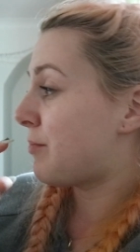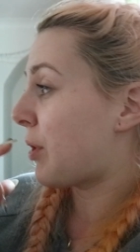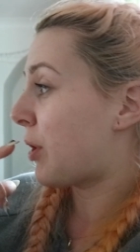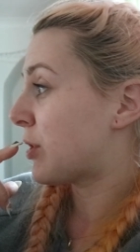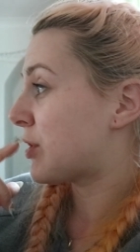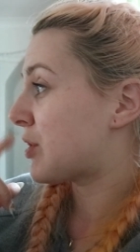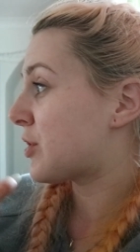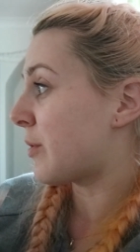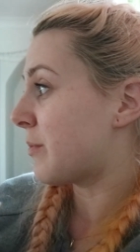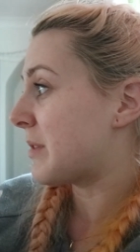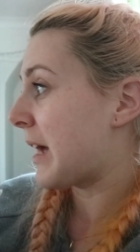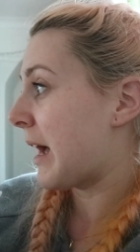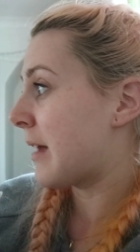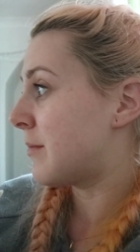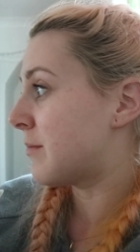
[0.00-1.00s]
But
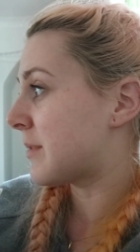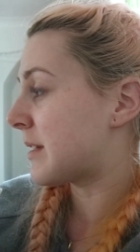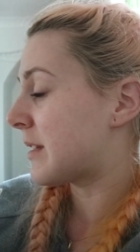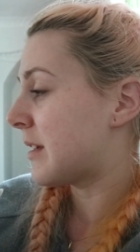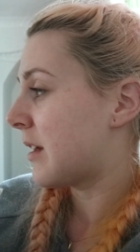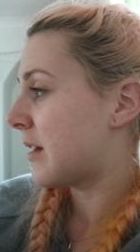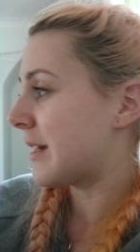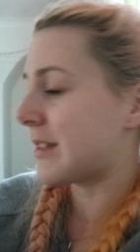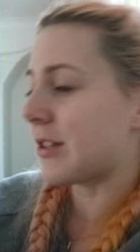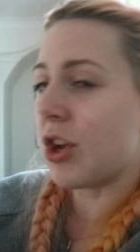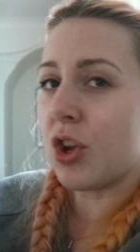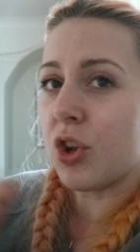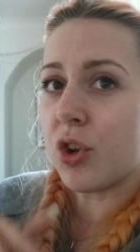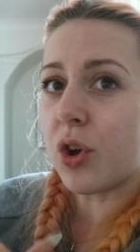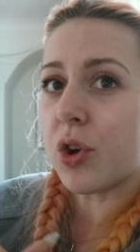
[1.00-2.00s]
sometimes it's
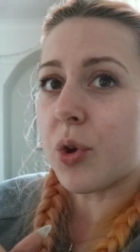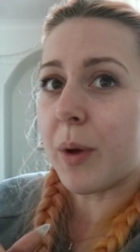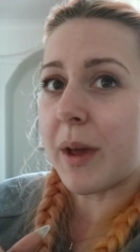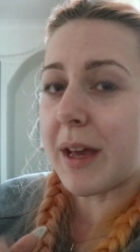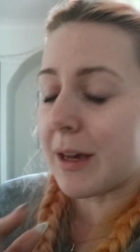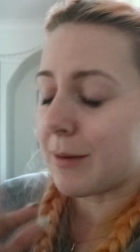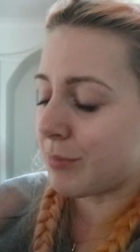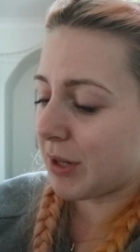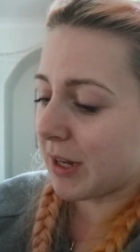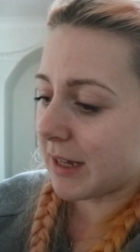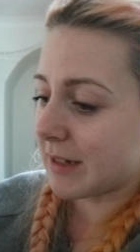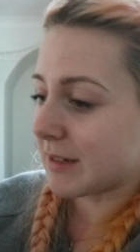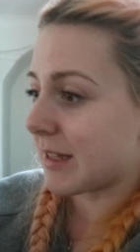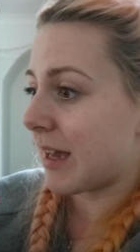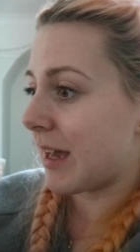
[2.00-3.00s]
a lot quicker. But
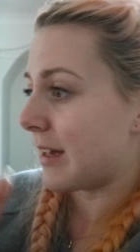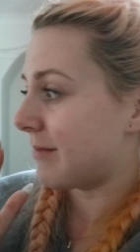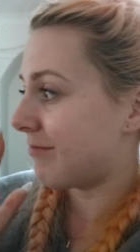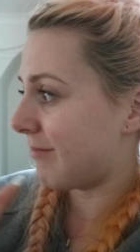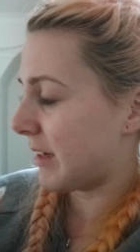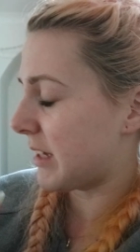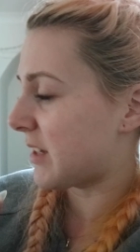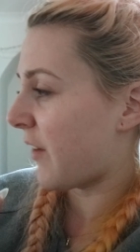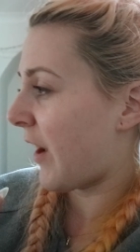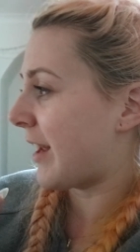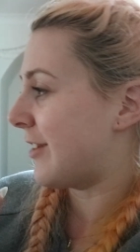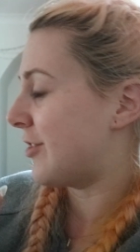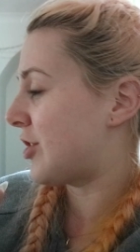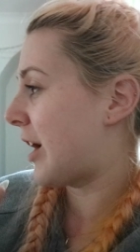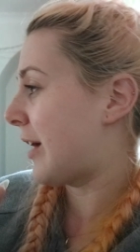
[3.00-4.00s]
like I say, he's
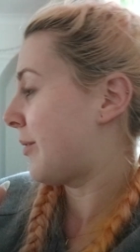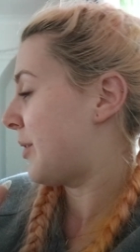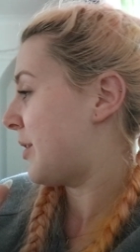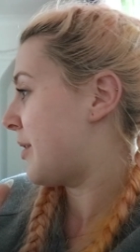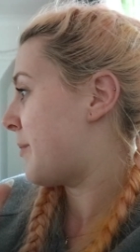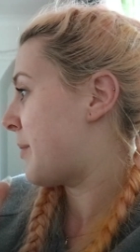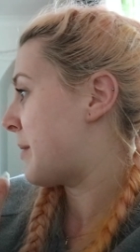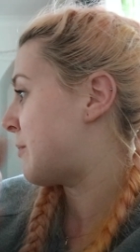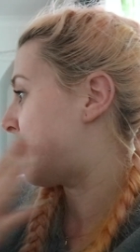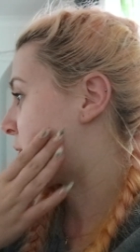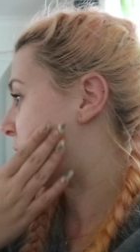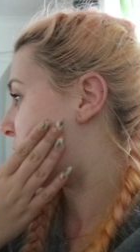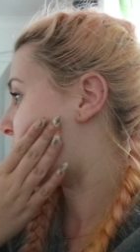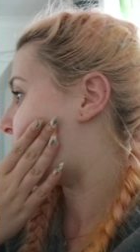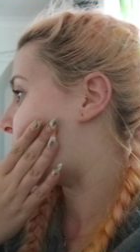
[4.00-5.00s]
fighting Jack with it a bit
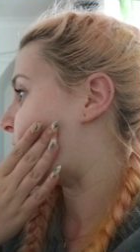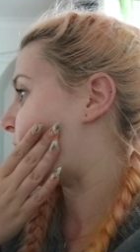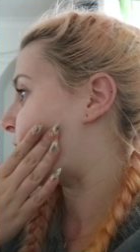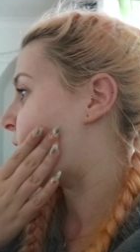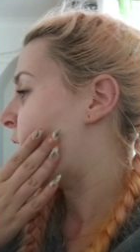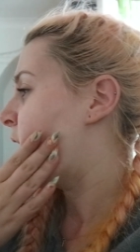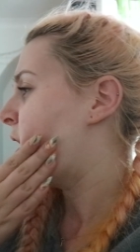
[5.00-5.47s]
more, so hopefully